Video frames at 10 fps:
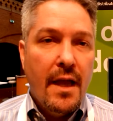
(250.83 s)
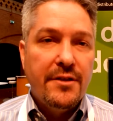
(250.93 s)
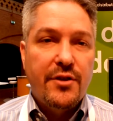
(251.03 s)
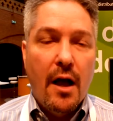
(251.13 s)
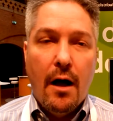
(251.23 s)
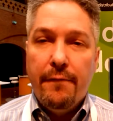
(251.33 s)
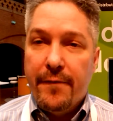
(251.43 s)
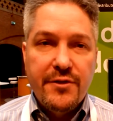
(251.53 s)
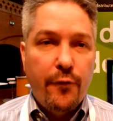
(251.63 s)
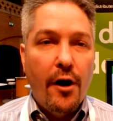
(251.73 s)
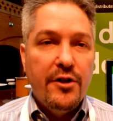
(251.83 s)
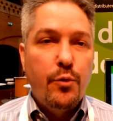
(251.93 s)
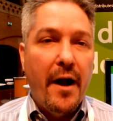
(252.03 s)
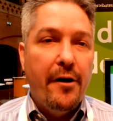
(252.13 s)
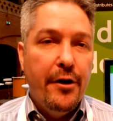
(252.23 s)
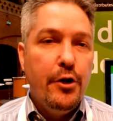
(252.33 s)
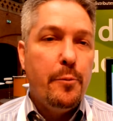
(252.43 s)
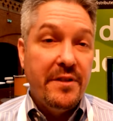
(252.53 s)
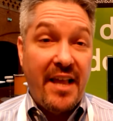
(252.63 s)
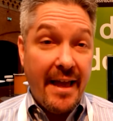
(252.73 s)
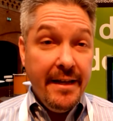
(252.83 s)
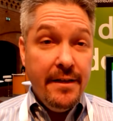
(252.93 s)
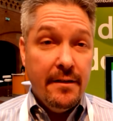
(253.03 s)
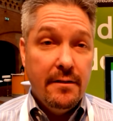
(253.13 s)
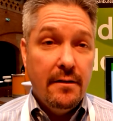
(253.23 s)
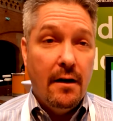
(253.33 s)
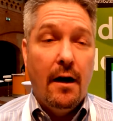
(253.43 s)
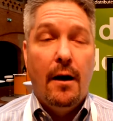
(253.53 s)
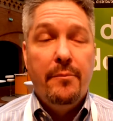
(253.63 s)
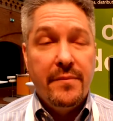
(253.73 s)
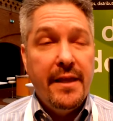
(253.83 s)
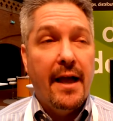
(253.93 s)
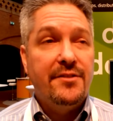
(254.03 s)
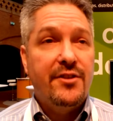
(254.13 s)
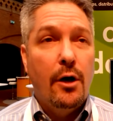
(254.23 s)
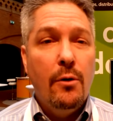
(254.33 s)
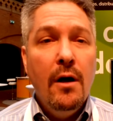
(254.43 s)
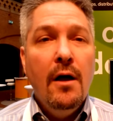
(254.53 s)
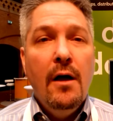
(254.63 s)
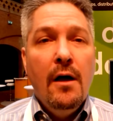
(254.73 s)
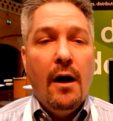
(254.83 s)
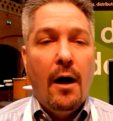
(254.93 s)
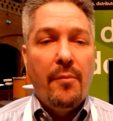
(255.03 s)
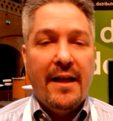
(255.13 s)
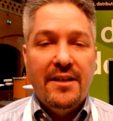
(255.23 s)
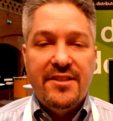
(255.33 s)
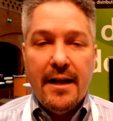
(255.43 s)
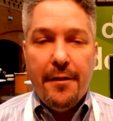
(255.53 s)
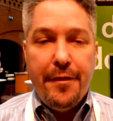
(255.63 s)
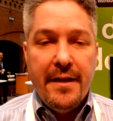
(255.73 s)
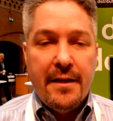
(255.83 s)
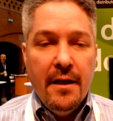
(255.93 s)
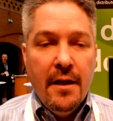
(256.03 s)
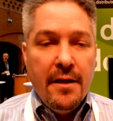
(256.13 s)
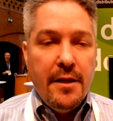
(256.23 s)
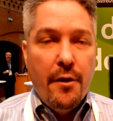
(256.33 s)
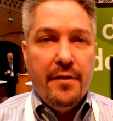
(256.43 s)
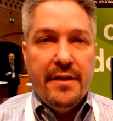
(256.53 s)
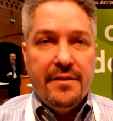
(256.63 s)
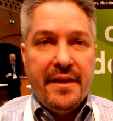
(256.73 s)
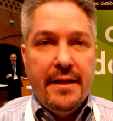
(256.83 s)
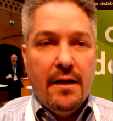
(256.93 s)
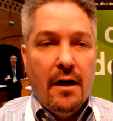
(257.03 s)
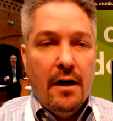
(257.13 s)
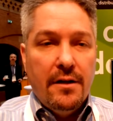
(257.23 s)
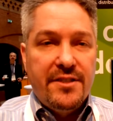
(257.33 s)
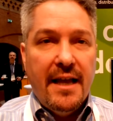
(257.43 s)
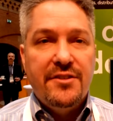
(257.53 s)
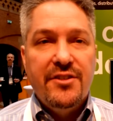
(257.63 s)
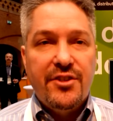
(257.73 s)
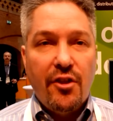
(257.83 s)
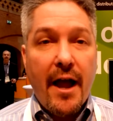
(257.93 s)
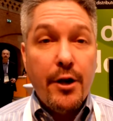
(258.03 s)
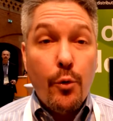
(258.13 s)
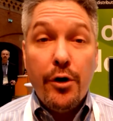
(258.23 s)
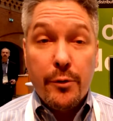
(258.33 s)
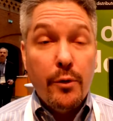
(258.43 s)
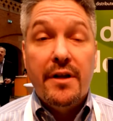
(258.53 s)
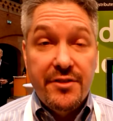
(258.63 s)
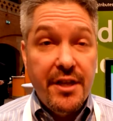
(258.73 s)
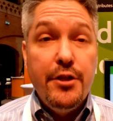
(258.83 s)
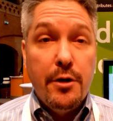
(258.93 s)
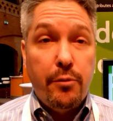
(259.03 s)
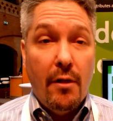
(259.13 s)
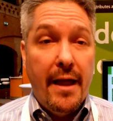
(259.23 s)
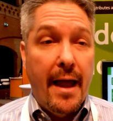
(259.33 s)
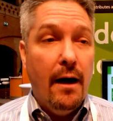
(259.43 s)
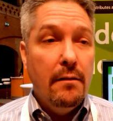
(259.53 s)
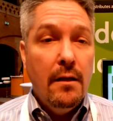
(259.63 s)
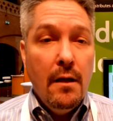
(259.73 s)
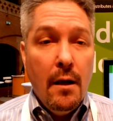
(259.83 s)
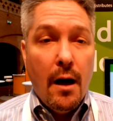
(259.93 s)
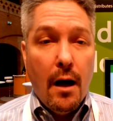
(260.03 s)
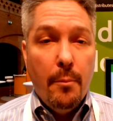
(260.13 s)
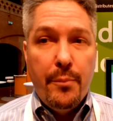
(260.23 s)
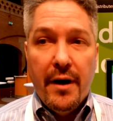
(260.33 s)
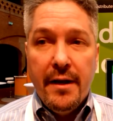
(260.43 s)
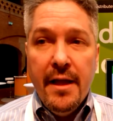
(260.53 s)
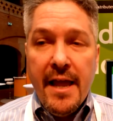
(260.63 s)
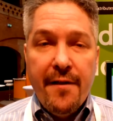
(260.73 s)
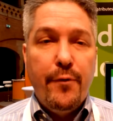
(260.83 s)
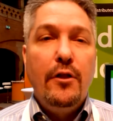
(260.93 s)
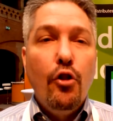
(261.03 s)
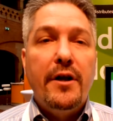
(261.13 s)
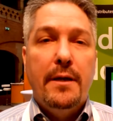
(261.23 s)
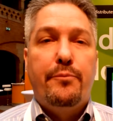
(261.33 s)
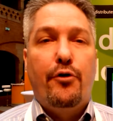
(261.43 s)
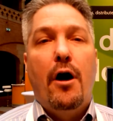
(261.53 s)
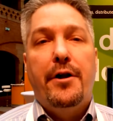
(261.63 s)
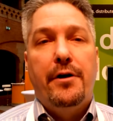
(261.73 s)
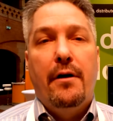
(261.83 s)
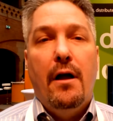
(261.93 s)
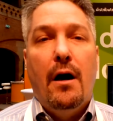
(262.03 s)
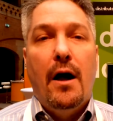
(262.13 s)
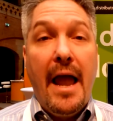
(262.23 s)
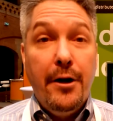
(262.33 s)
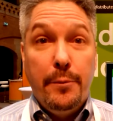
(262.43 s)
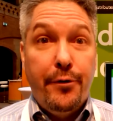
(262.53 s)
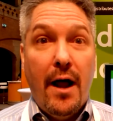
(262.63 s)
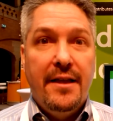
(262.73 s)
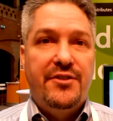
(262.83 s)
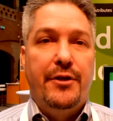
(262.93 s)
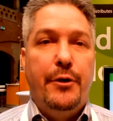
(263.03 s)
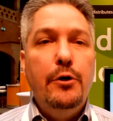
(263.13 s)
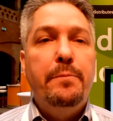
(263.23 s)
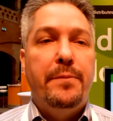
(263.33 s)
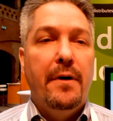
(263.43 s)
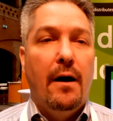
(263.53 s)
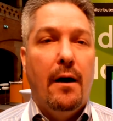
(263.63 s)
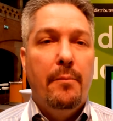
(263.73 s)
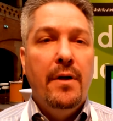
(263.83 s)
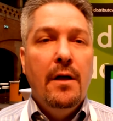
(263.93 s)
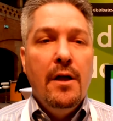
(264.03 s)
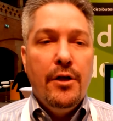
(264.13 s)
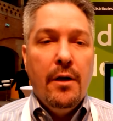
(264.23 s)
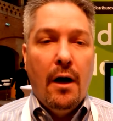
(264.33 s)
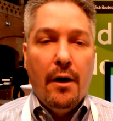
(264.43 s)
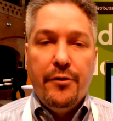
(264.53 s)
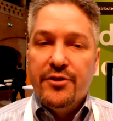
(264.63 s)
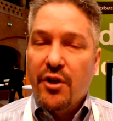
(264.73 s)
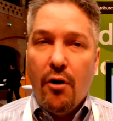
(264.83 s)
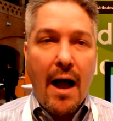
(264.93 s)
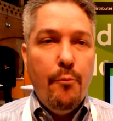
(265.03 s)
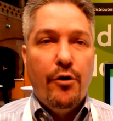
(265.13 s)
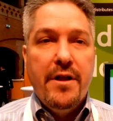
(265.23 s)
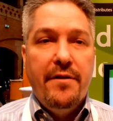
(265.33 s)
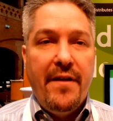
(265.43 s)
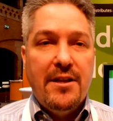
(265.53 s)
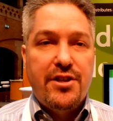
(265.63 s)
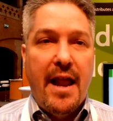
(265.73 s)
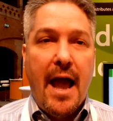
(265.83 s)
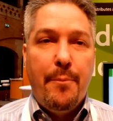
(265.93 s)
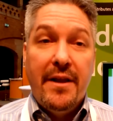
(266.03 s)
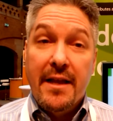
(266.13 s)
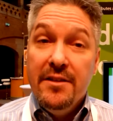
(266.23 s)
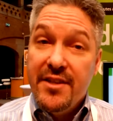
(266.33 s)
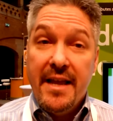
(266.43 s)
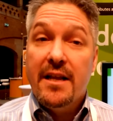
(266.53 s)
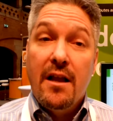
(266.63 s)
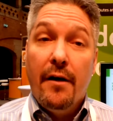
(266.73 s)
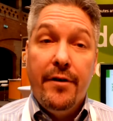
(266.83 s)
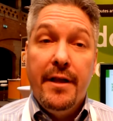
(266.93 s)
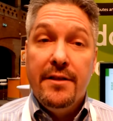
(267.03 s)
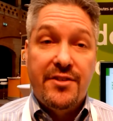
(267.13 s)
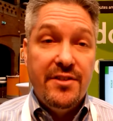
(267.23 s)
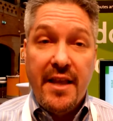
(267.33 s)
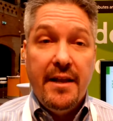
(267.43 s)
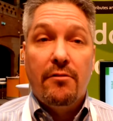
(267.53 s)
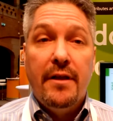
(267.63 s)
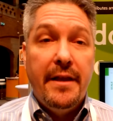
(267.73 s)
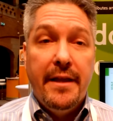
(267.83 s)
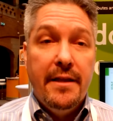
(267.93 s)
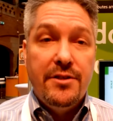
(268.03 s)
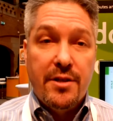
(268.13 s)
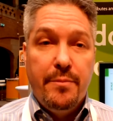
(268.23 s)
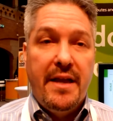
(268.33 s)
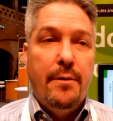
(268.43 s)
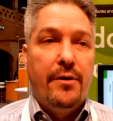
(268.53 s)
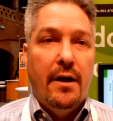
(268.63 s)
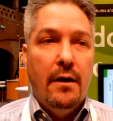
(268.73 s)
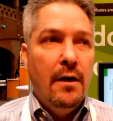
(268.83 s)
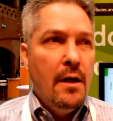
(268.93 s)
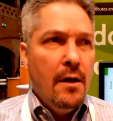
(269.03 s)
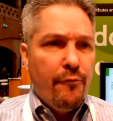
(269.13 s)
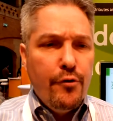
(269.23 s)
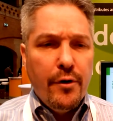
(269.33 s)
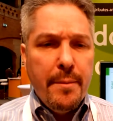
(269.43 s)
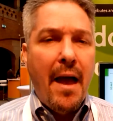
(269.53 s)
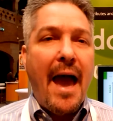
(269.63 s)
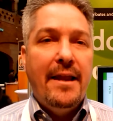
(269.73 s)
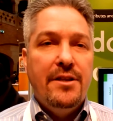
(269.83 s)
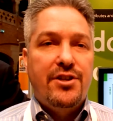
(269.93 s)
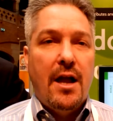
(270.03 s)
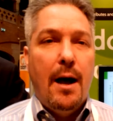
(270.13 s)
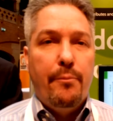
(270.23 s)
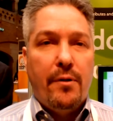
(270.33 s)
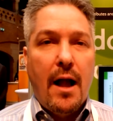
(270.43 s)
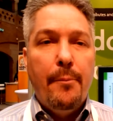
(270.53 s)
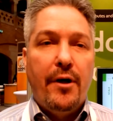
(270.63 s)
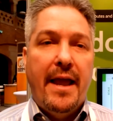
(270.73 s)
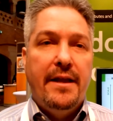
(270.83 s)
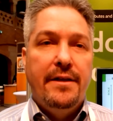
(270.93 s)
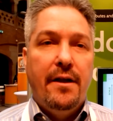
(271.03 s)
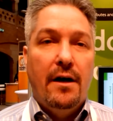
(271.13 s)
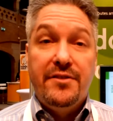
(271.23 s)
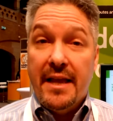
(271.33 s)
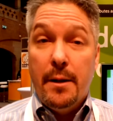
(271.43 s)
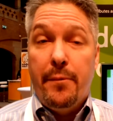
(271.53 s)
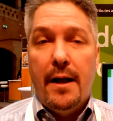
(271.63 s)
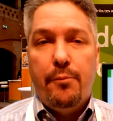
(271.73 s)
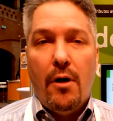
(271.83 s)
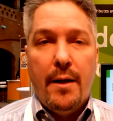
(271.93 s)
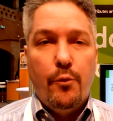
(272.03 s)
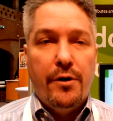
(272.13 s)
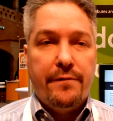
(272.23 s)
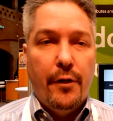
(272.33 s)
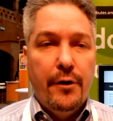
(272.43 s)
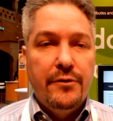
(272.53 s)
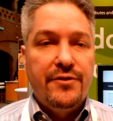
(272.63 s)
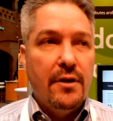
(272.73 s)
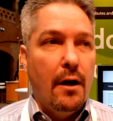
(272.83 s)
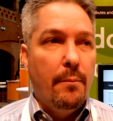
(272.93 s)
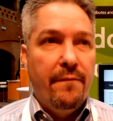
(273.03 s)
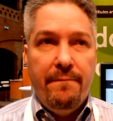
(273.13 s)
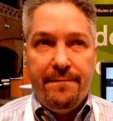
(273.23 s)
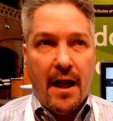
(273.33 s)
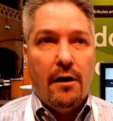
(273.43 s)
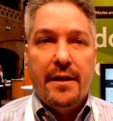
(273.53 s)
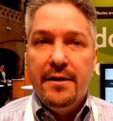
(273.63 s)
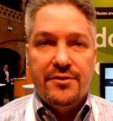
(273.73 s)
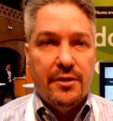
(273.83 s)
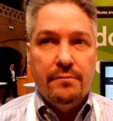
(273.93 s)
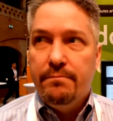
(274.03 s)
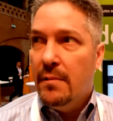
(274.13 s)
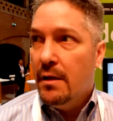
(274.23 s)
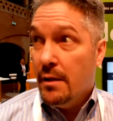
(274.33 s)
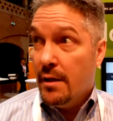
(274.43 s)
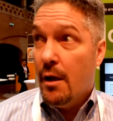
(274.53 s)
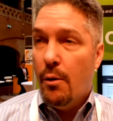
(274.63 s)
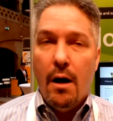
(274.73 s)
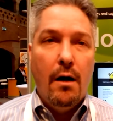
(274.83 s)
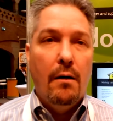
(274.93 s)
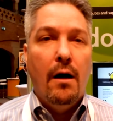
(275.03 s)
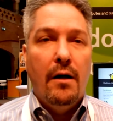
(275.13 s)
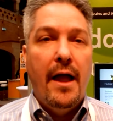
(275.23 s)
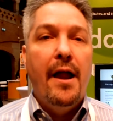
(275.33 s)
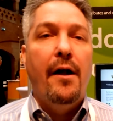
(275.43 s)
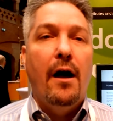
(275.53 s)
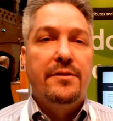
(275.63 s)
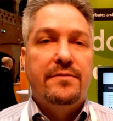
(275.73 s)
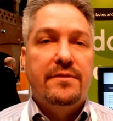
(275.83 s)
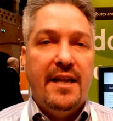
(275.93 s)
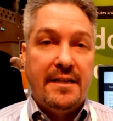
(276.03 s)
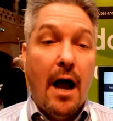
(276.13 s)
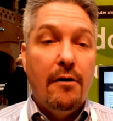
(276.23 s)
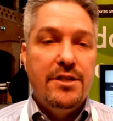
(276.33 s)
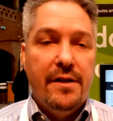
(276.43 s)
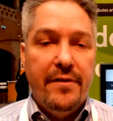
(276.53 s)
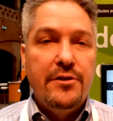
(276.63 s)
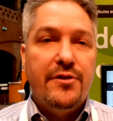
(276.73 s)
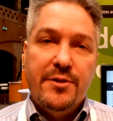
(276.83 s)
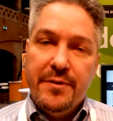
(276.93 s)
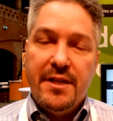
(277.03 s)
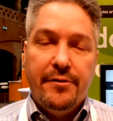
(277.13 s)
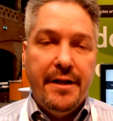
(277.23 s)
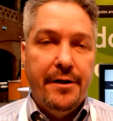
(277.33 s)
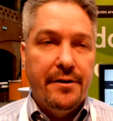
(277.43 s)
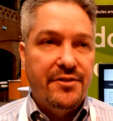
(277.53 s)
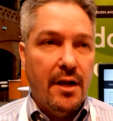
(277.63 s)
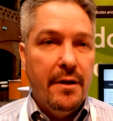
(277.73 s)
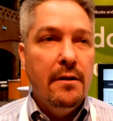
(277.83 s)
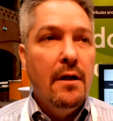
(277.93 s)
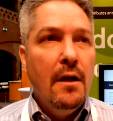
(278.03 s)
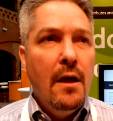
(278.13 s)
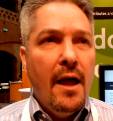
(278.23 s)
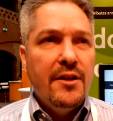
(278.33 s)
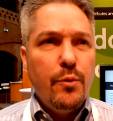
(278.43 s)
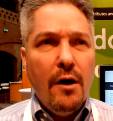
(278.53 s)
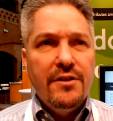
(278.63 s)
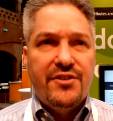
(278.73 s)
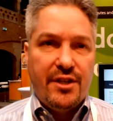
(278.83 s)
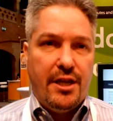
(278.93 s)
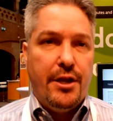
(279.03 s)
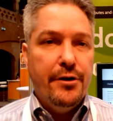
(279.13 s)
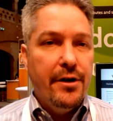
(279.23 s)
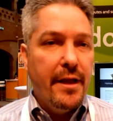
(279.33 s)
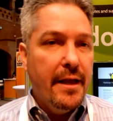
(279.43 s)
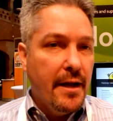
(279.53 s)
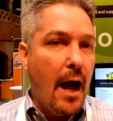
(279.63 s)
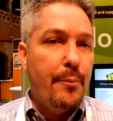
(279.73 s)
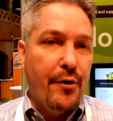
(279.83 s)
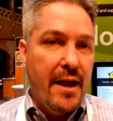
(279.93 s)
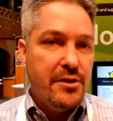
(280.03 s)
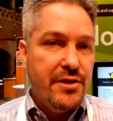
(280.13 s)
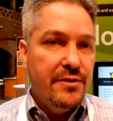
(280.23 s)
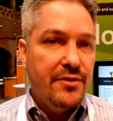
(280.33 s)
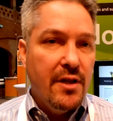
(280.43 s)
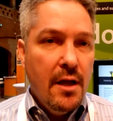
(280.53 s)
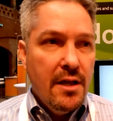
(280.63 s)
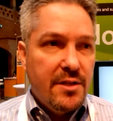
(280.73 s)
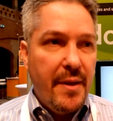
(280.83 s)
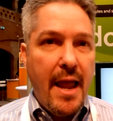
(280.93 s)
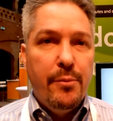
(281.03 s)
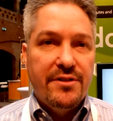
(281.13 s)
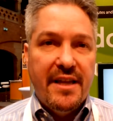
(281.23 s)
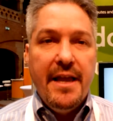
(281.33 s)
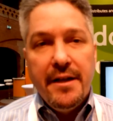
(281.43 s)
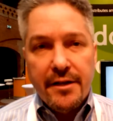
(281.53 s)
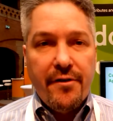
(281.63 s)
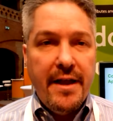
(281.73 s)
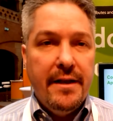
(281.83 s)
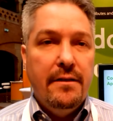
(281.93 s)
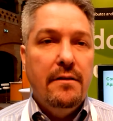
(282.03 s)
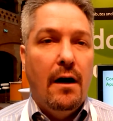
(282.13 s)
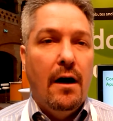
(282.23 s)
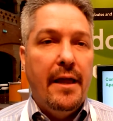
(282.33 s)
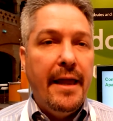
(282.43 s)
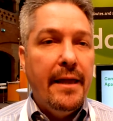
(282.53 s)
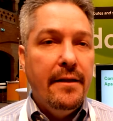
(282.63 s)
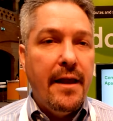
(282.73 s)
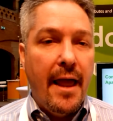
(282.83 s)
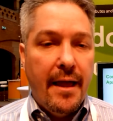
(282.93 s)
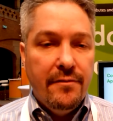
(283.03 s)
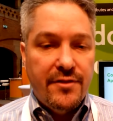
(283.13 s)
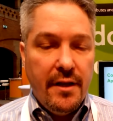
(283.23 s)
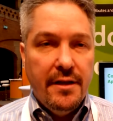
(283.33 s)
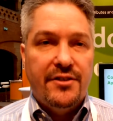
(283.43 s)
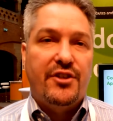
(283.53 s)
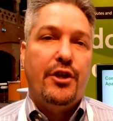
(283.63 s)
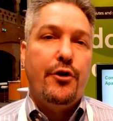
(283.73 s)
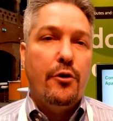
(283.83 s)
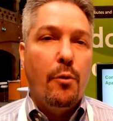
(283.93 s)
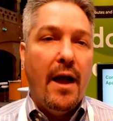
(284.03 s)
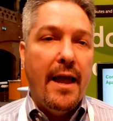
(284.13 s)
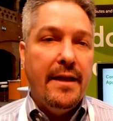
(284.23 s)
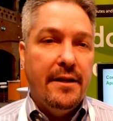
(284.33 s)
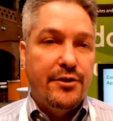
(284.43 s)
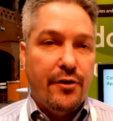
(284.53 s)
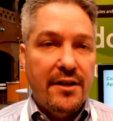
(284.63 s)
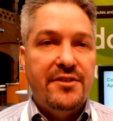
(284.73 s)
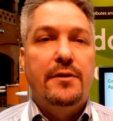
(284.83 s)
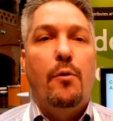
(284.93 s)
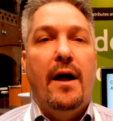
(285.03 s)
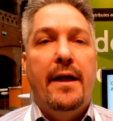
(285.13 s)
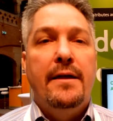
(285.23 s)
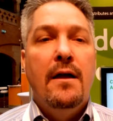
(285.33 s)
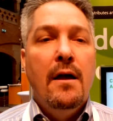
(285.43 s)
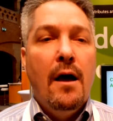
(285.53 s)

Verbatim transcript: As, uh, as far as where Hadoop is headed? Yeah. Huh? Um, yeah. So, um, like I said, I think you know the, the uh, Tez and slider work will continue to play out. Right. Um, but if we look at broader uh, enterprise Hadoop, uh-huh. um, uh, there's a lot more innovation happening in data governance and data lineage and being able to really manage complicated uh, data pipeline workflows. Right. Um, Falcon is a you know, uh, a, uh, a, uh, technology of interest, particularly here at Summit, Absolutely. as well as security and operations, uh-huh. to be uh-huh. able to integrate it uh, in and in a secure way, in a trusted way.